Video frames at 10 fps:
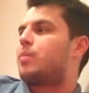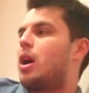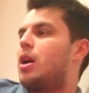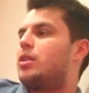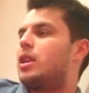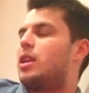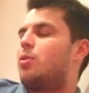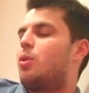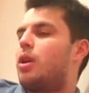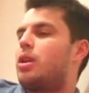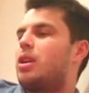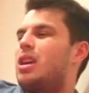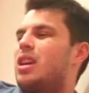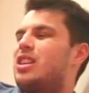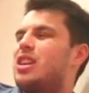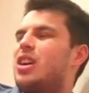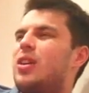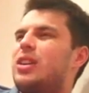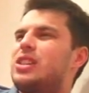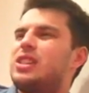Dillian Whyte, you
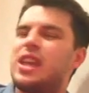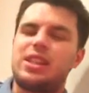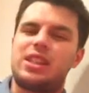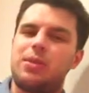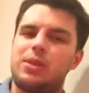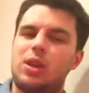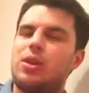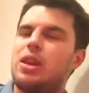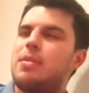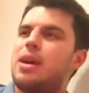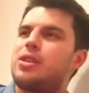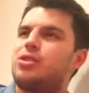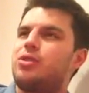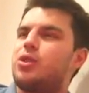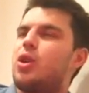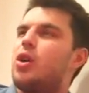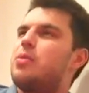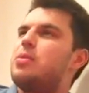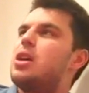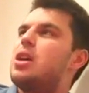kind of sensed it was only a matter of time.